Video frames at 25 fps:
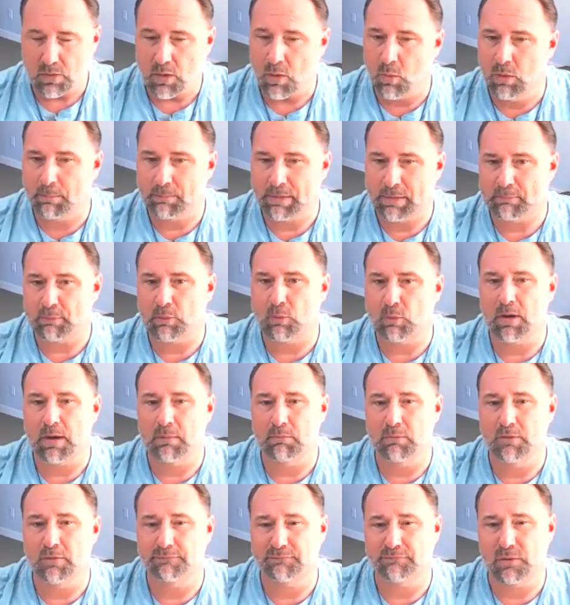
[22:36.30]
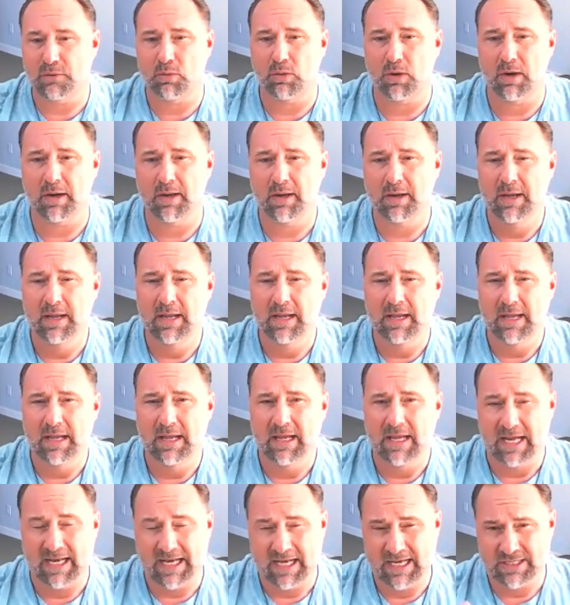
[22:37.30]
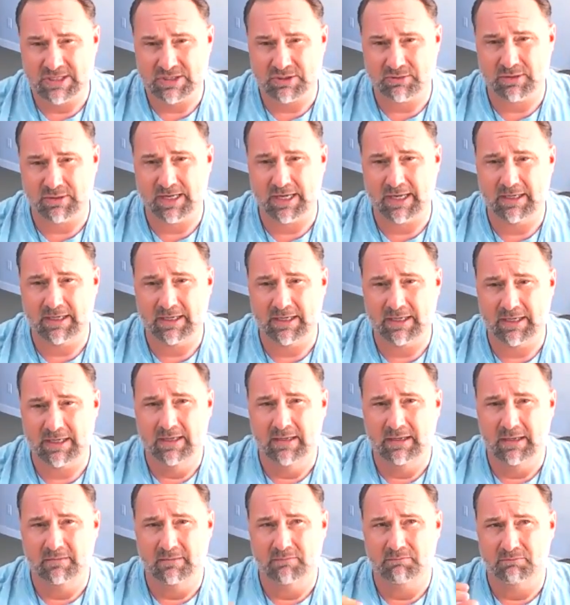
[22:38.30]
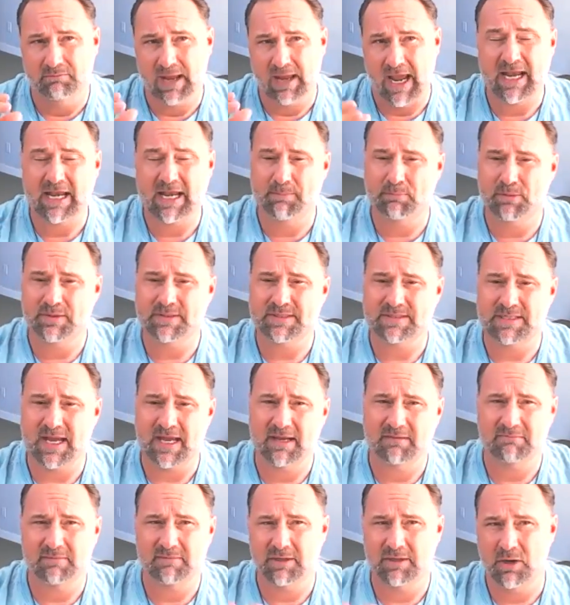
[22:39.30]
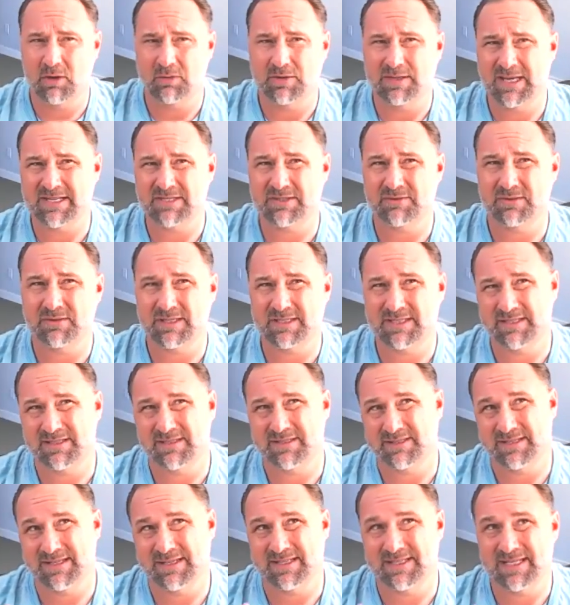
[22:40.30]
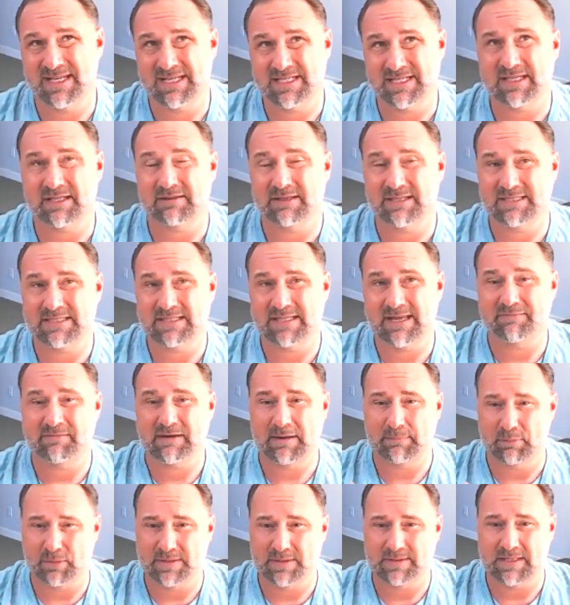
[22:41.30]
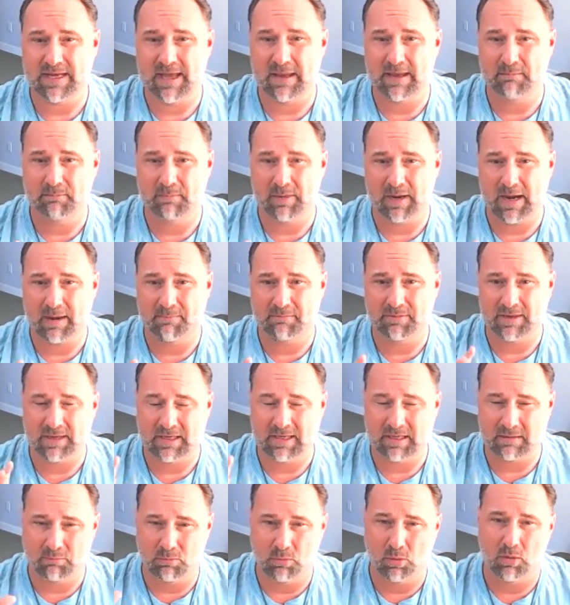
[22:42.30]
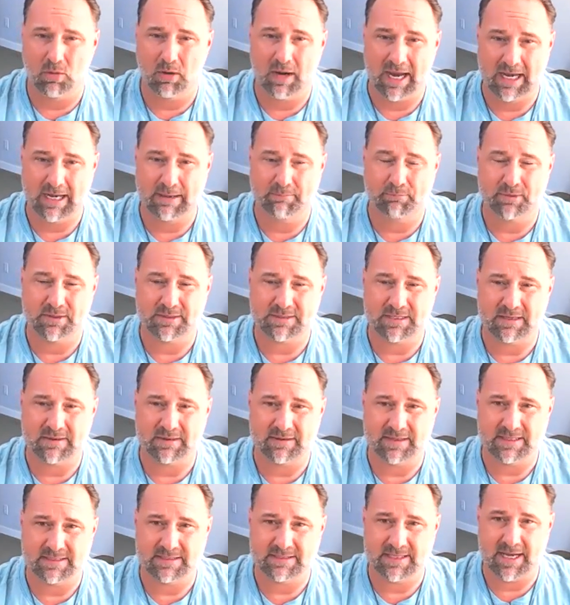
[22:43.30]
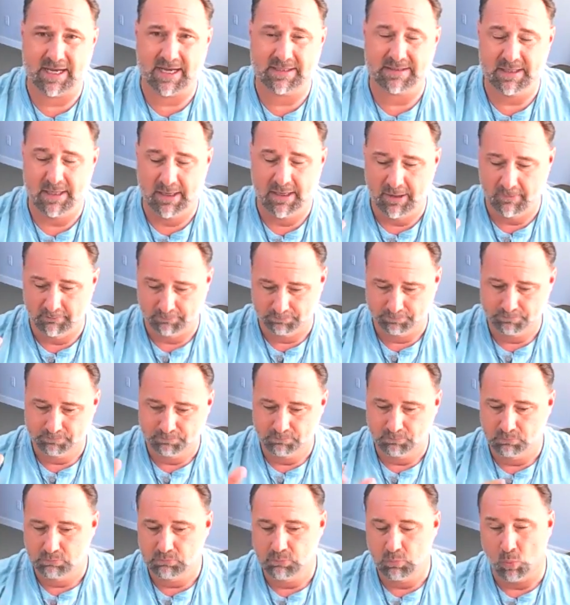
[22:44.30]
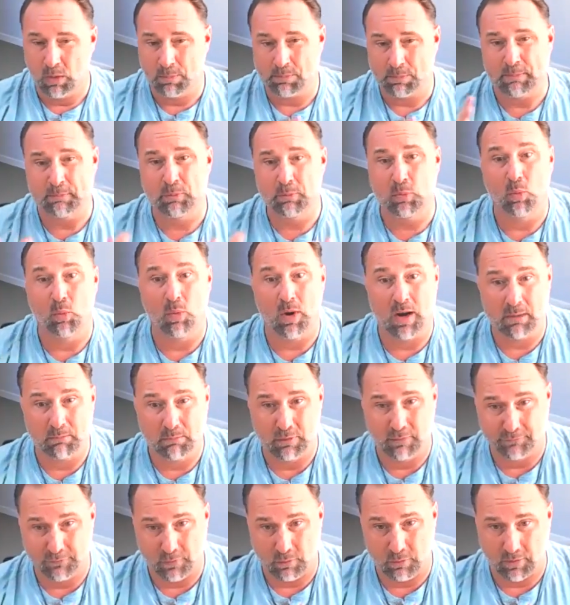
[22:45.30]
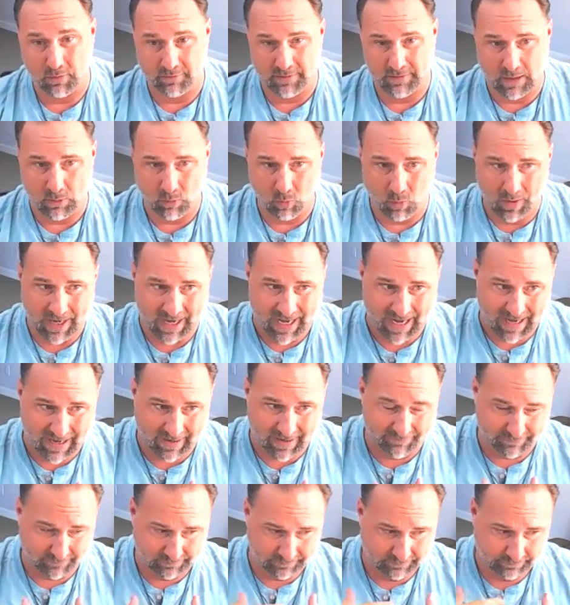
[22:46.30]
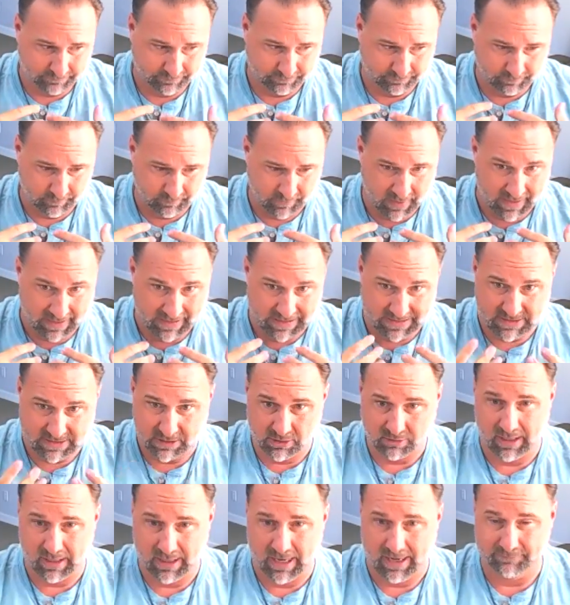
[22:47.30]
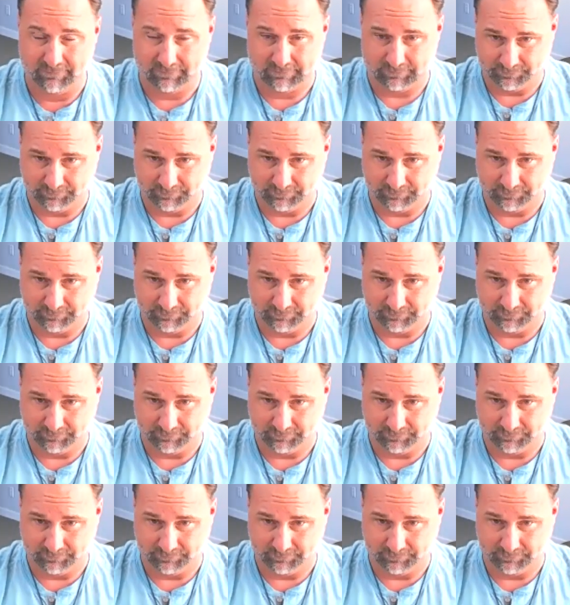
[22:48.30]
where people want to move forward in history 80%, you know, history is statistically 70%, but I'm thinking more 80% these days, where people want to move forward. They want to have an easier life.